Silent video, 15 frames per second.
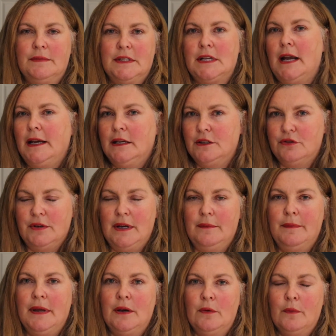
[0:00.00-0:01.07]
silent
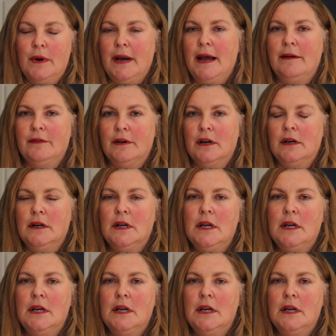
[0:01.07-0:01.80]
treatment, whatever.